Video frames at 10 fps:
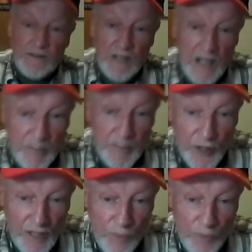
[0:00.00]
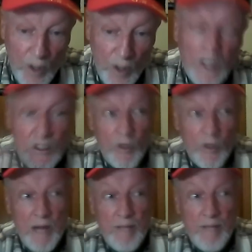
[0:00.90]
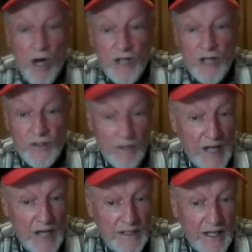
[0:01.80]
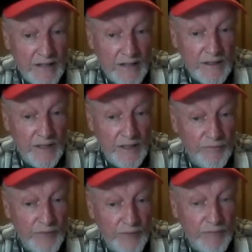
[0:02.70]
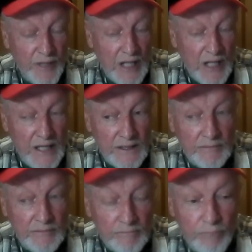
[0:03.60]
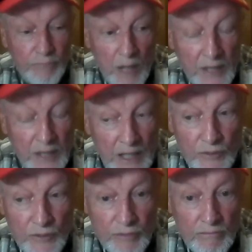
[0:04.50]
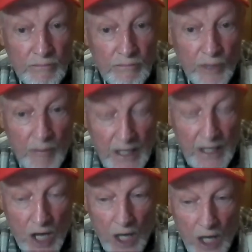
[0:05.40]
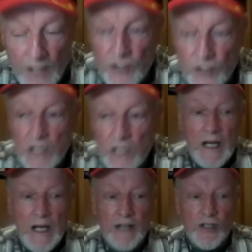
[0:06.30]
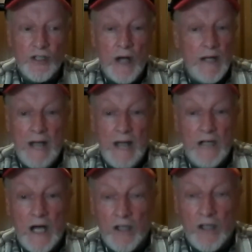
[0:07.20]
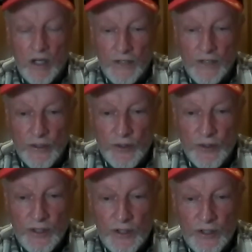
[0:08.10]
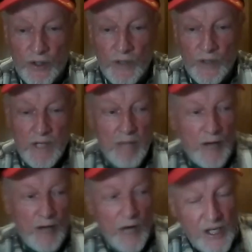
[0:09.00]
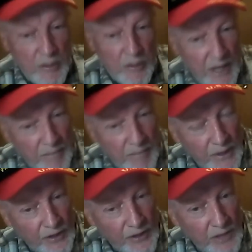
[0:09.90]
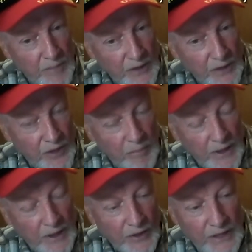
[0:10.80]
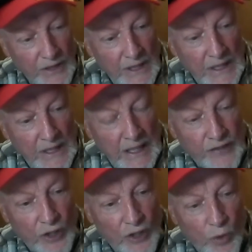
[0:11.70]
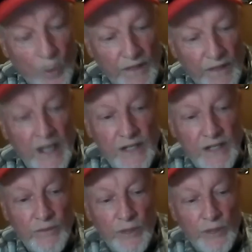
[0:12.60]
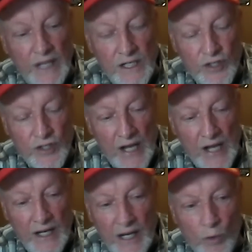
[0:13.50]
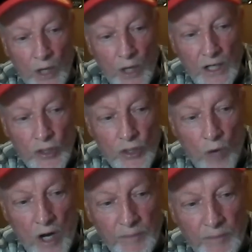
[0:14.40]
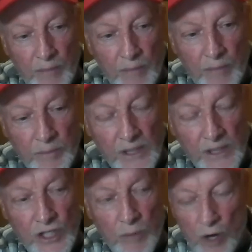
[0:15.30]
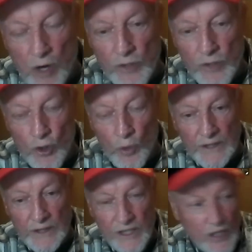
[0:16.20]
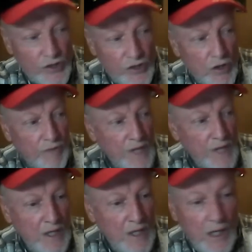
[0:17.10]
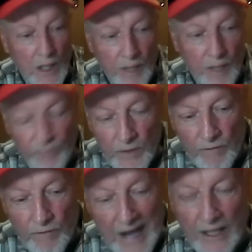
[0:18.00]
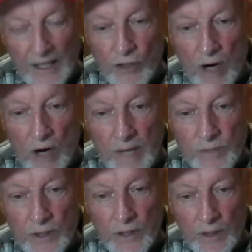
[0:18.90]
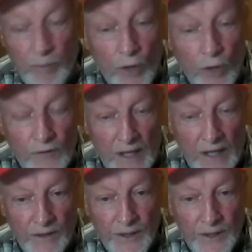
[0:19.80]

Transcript: i put in for it well my boss liked that he he felt like probably that was one of my callings, and so I I got all those. So my resume built and built and built, and so when they when they decided, hey, we're getting swamped by the police departments who want these unsolved uh, violent crimes uh, profiled,